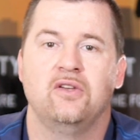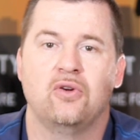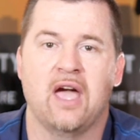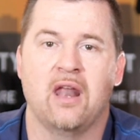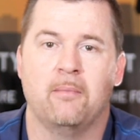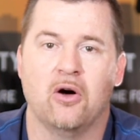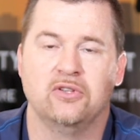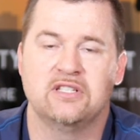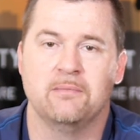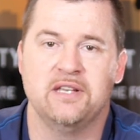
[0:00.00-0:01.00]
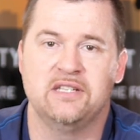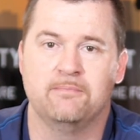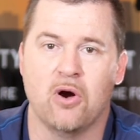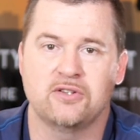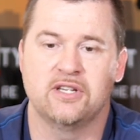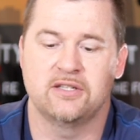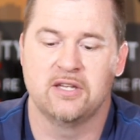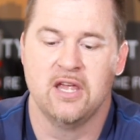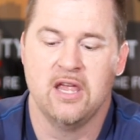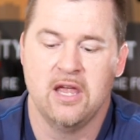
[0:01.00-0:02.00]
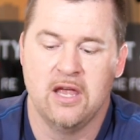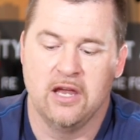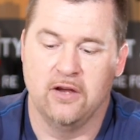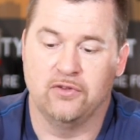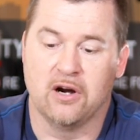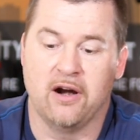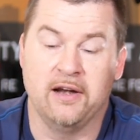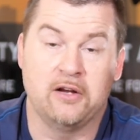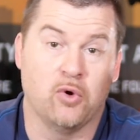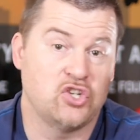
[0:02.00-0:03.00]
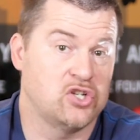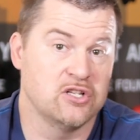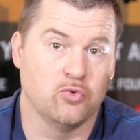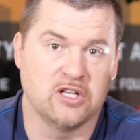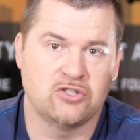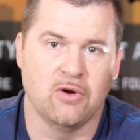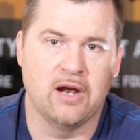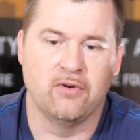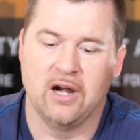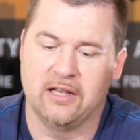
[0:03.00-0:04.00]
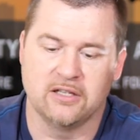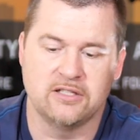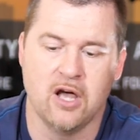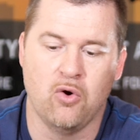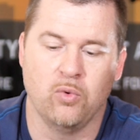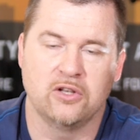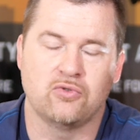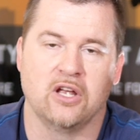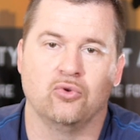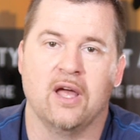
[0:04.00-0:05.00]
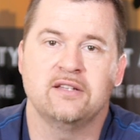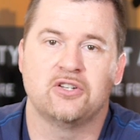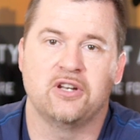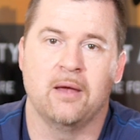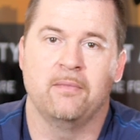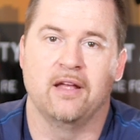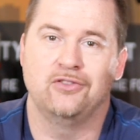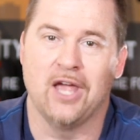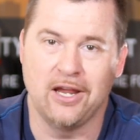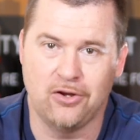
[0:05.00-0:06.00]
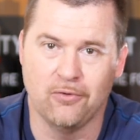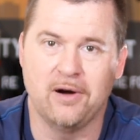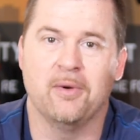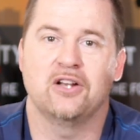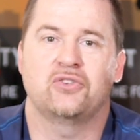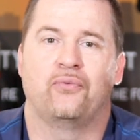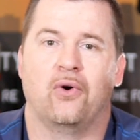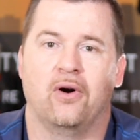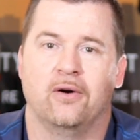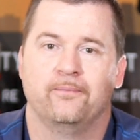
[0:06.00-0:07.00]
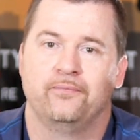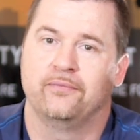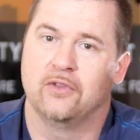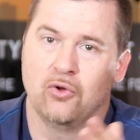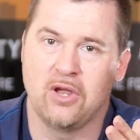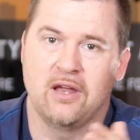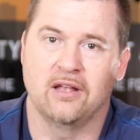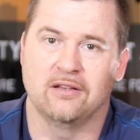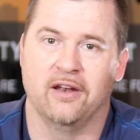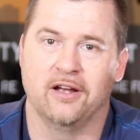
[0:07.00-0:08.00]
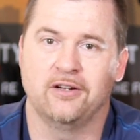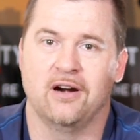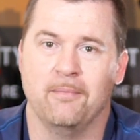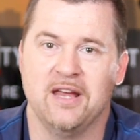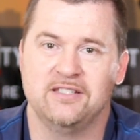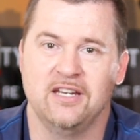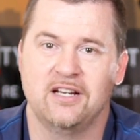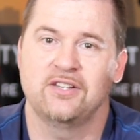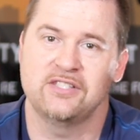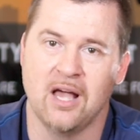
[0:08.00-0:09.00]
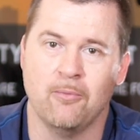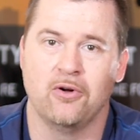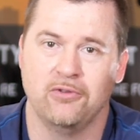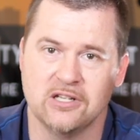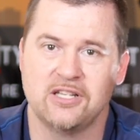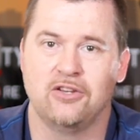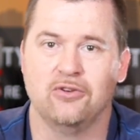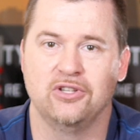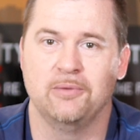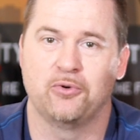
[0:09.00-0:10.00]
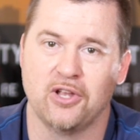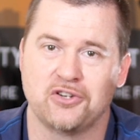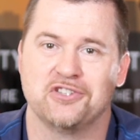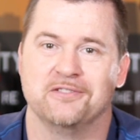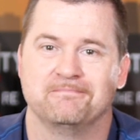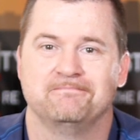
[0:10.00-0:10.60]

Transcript: you can about these amazing boxes. If there are any questions whatsoever, let us know. We'll try to answer them. And thank you very much for looking at another amazing Samo Real Security production.